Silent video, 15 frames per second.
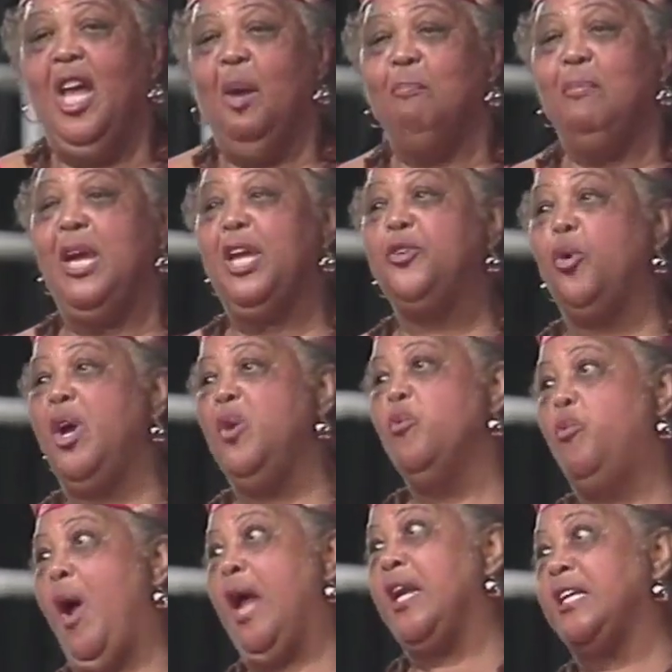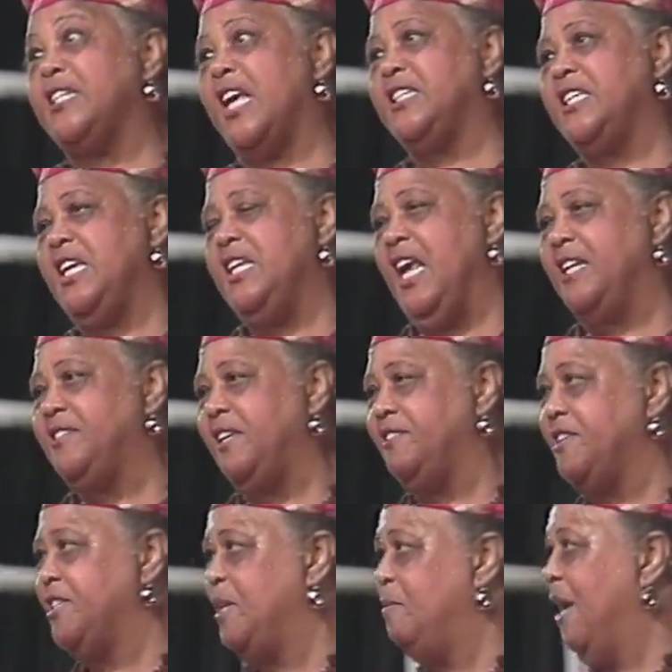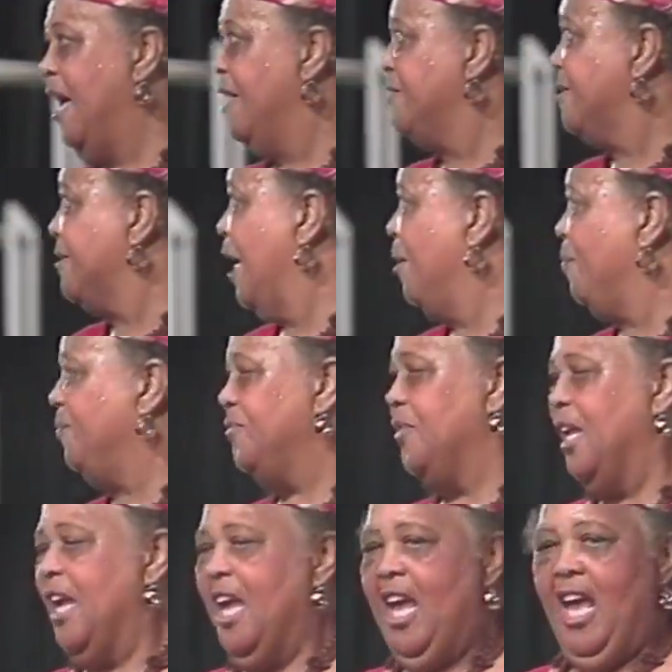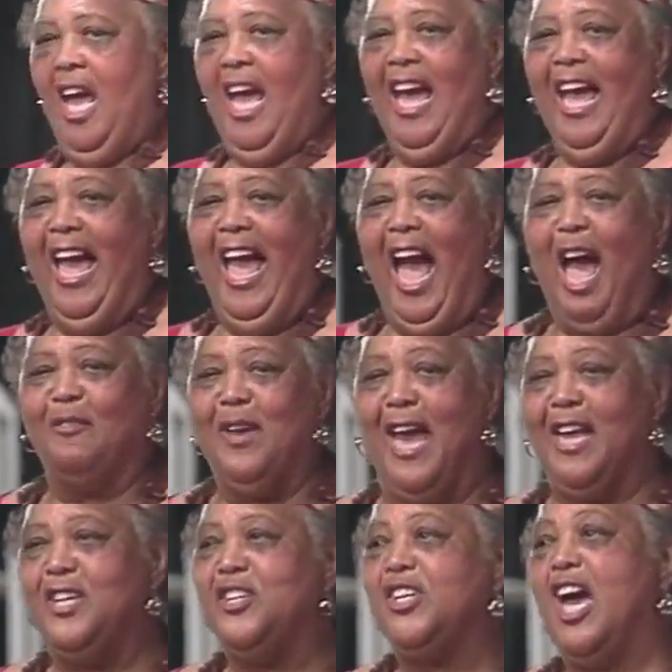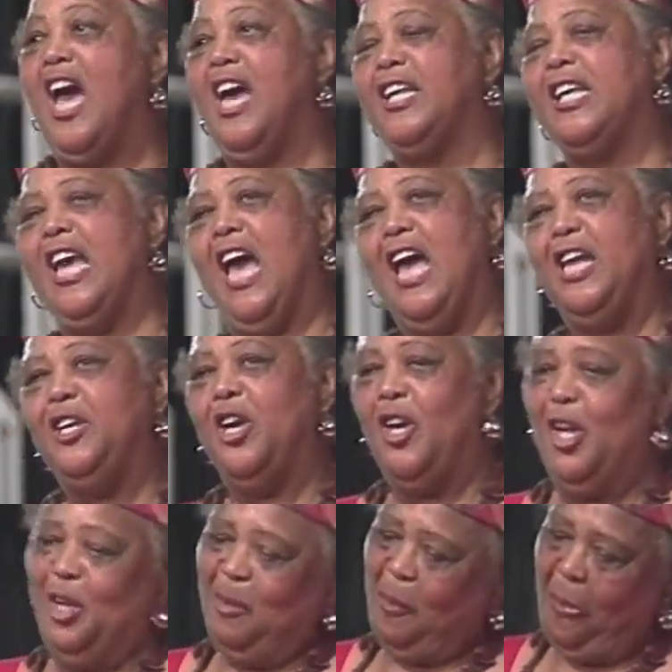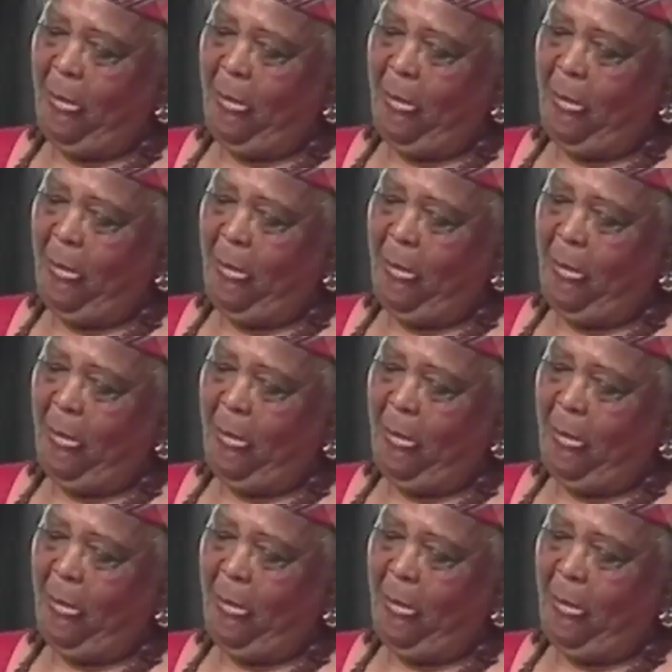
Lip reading: Me doing well as a senior citizen master. I mean, enjoy, can't done.